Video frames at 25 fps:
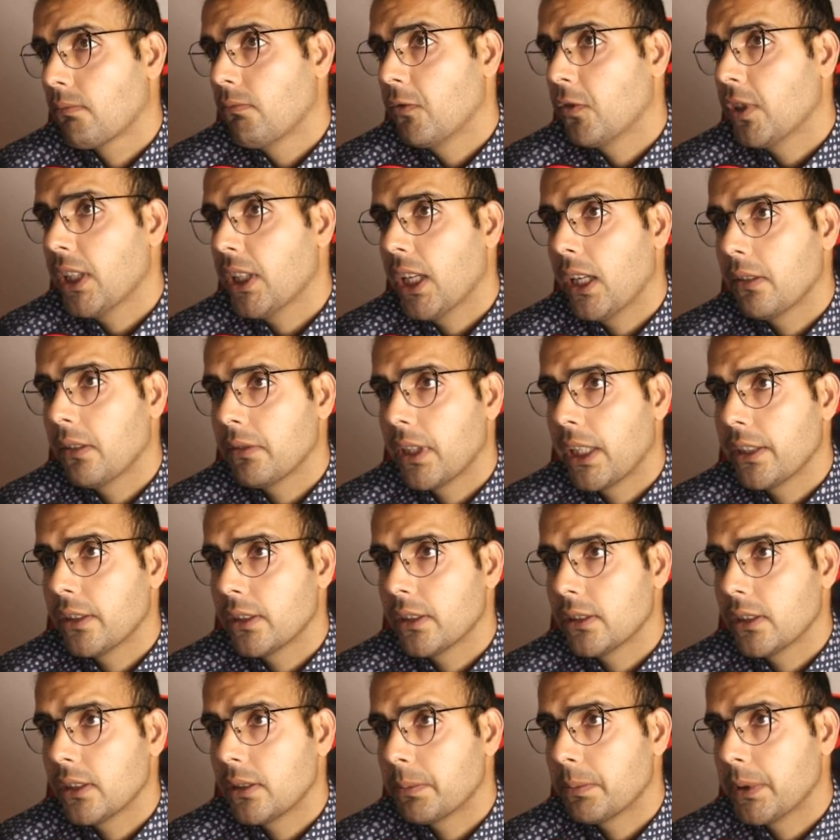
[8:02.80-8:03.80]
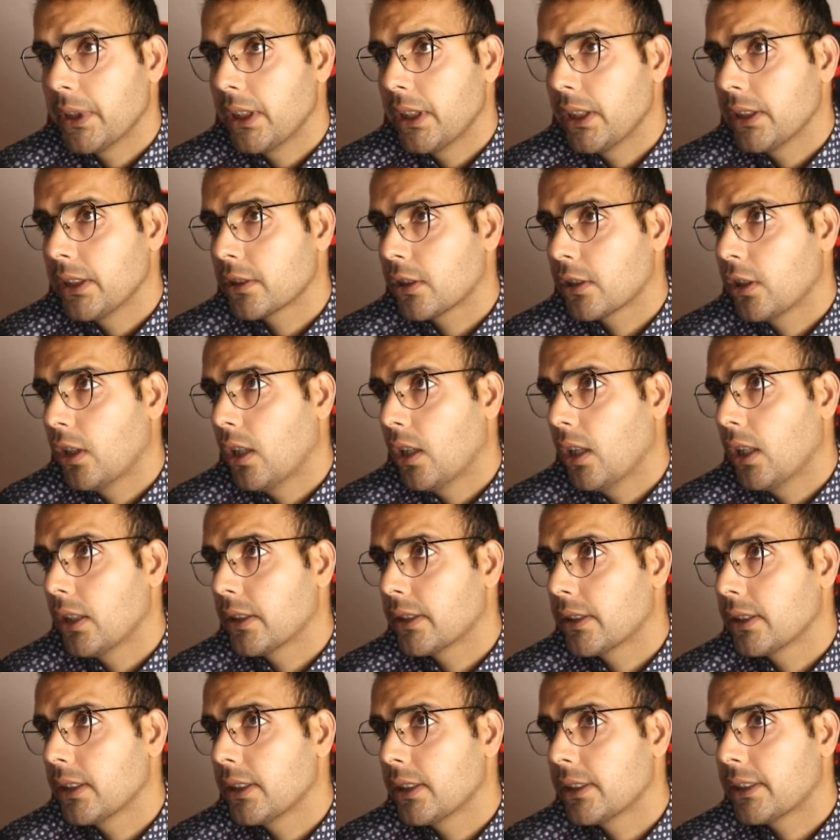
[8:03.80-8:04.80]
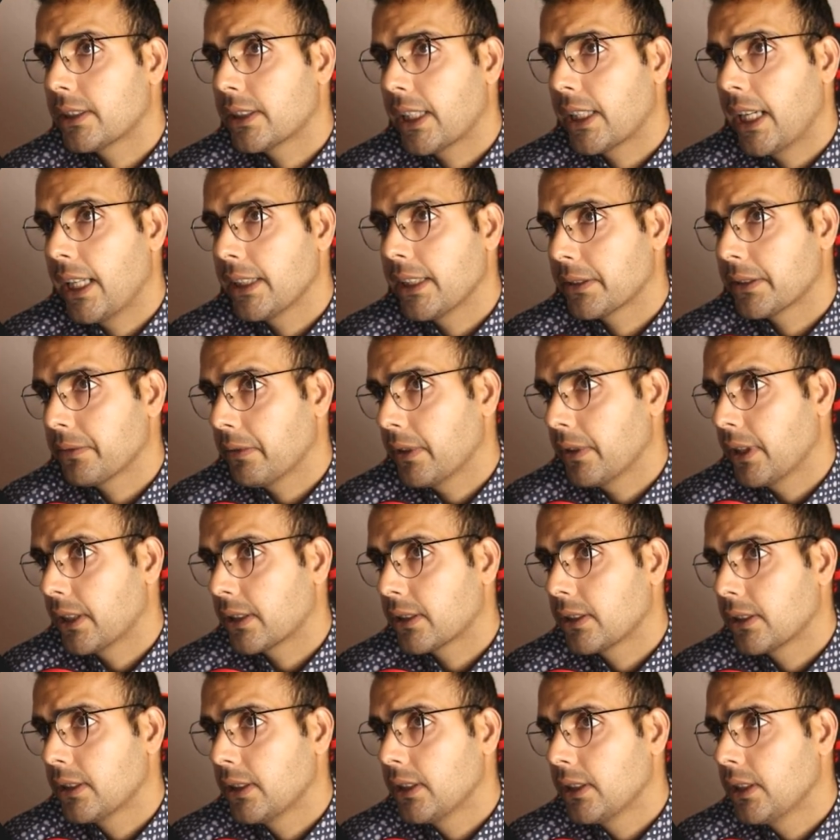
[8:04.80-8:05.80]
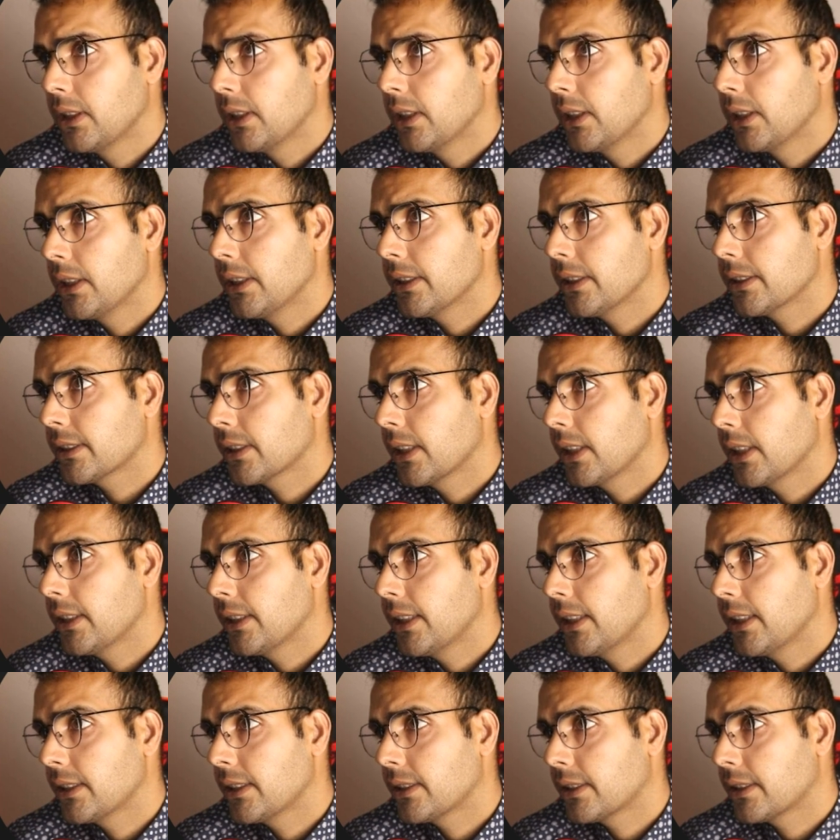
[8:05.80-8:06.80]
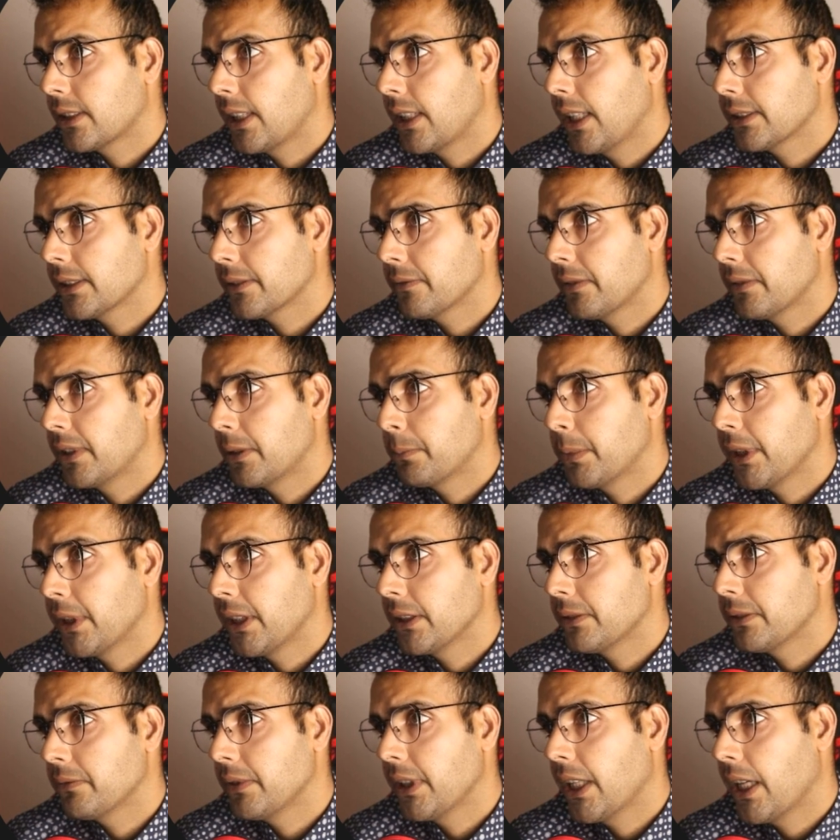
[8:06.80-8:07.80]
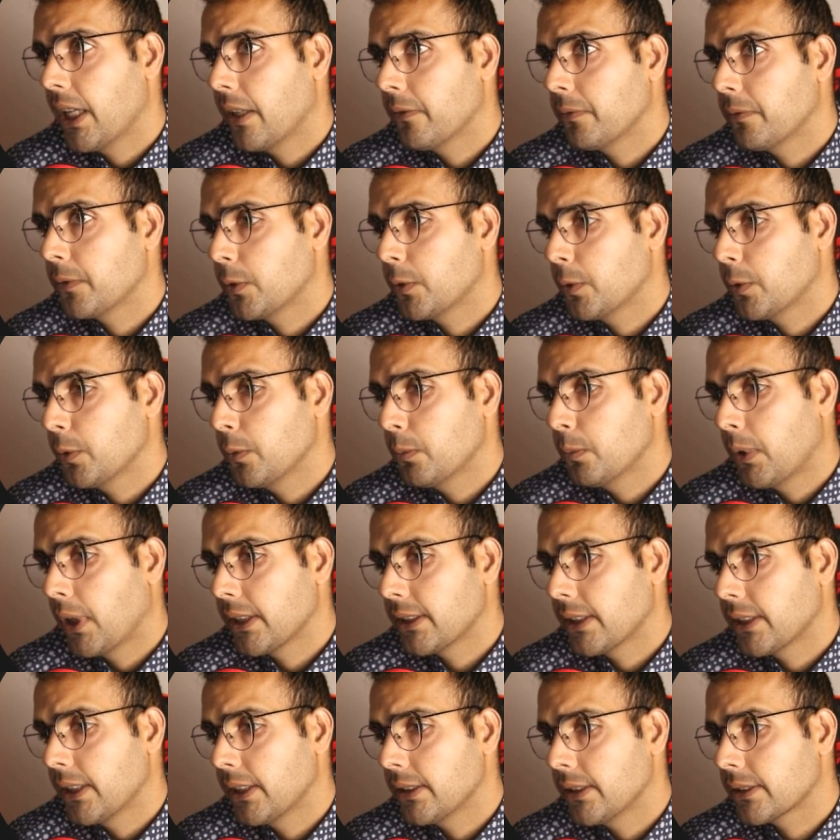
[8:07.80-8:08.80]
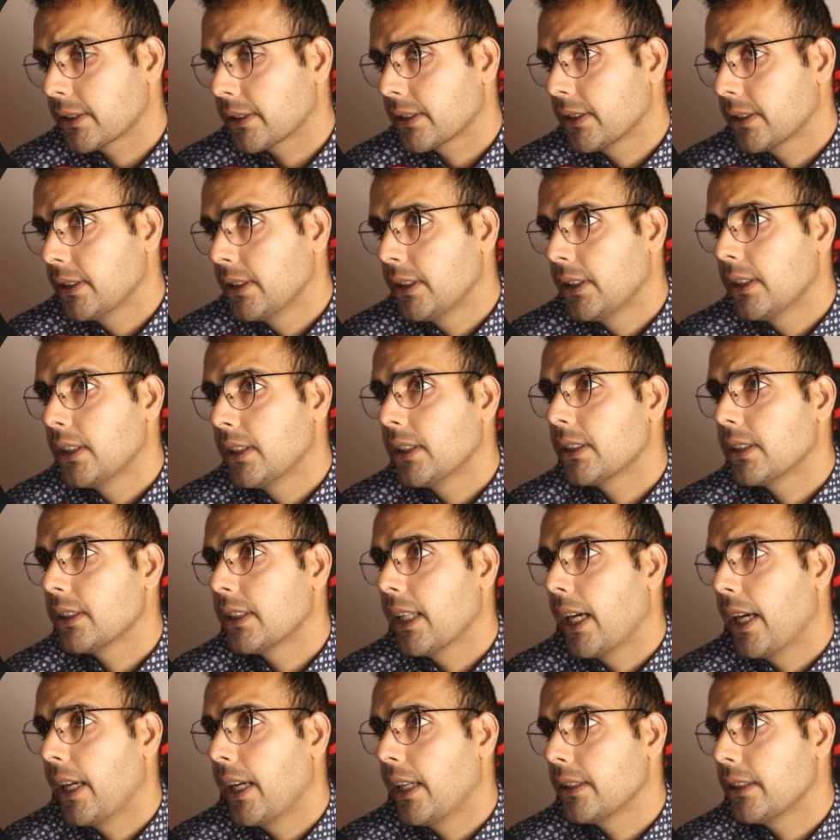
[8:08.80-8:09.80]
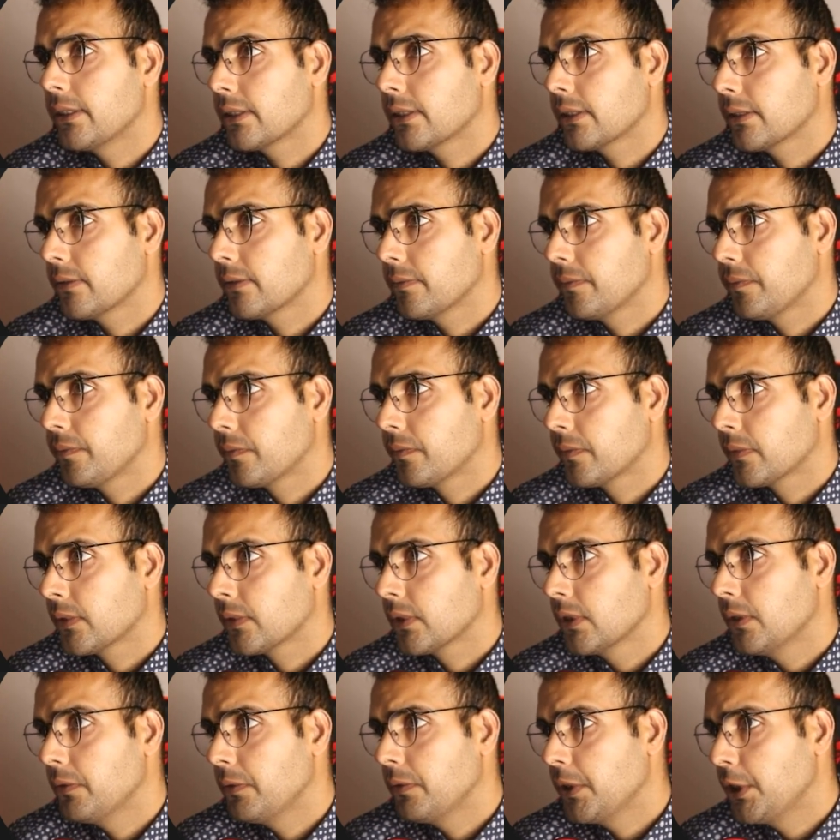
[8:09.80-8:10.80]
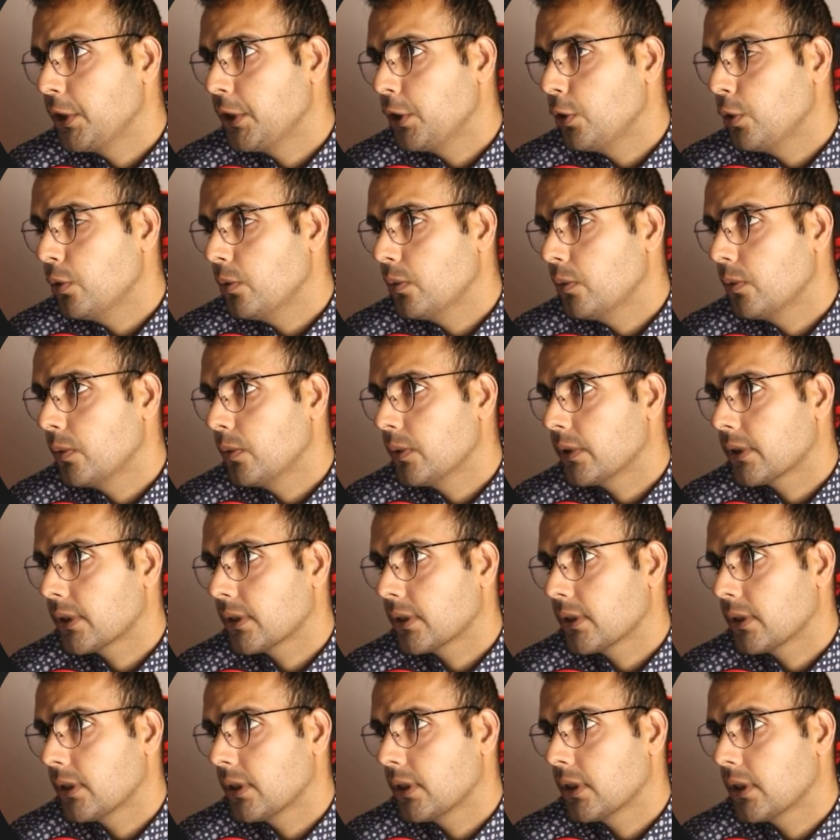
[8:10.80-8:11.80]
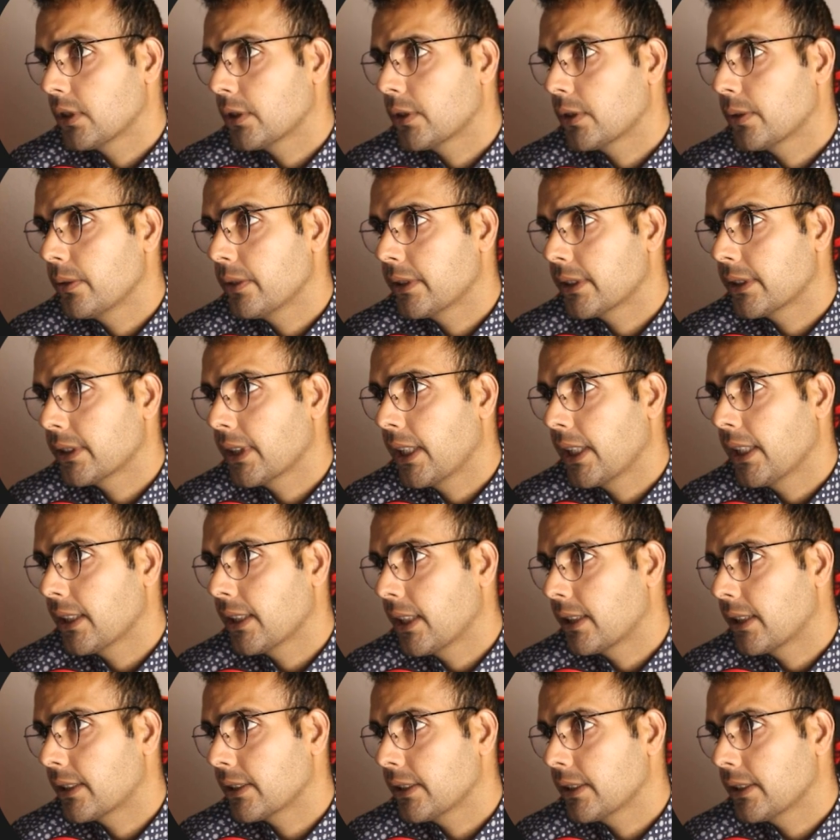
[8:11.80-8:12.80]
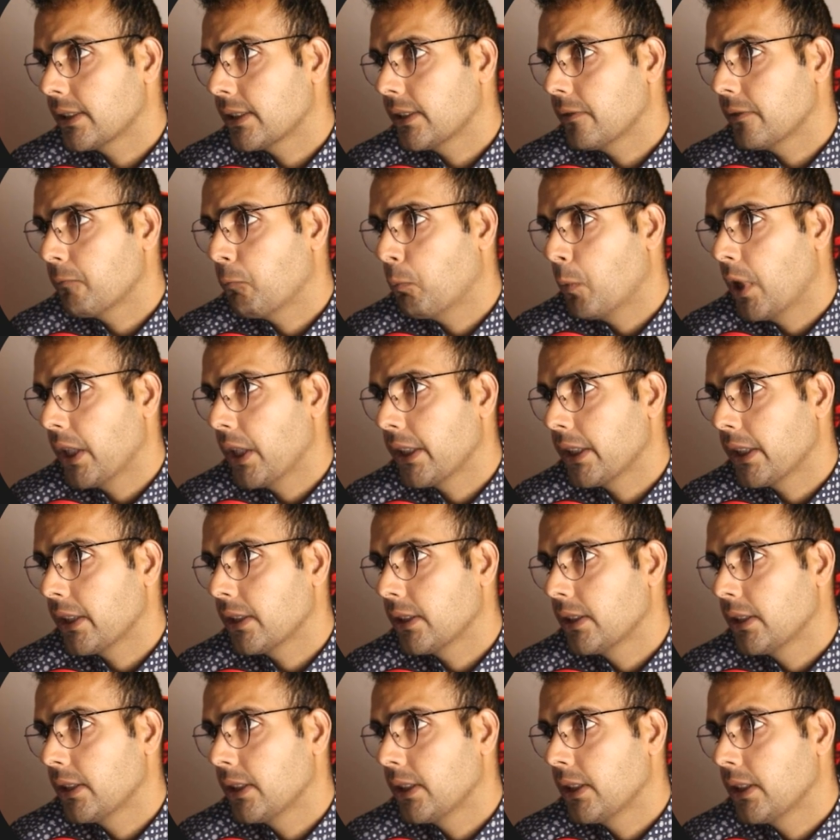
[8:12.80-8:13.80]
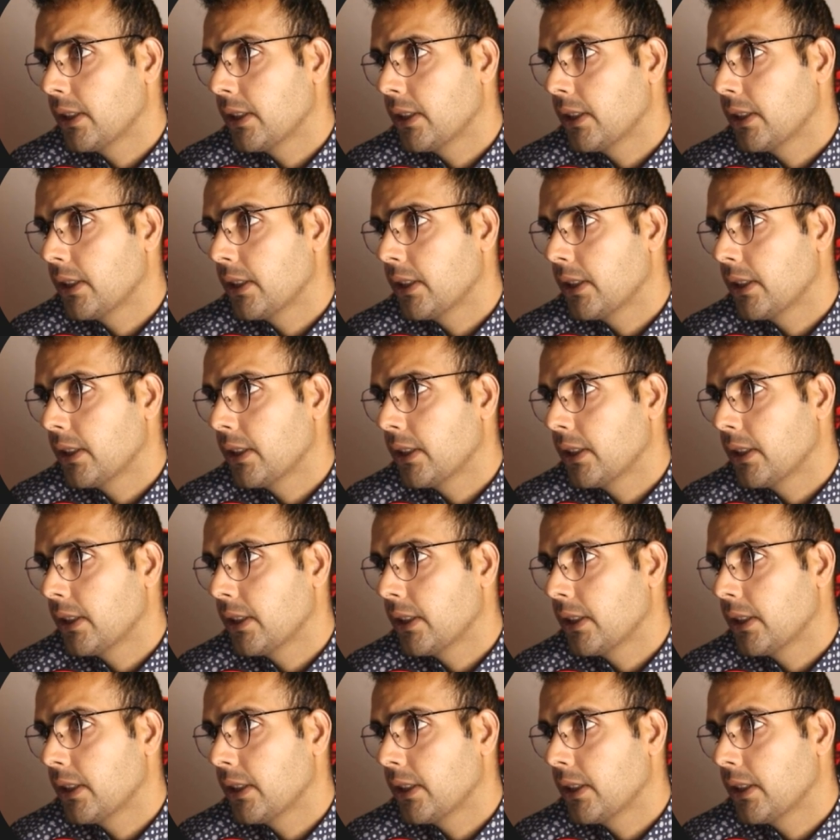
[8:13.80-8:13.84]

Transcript: We have another page called transfer. Inside the transfer page we have 2 buttons that we use to send and receive money.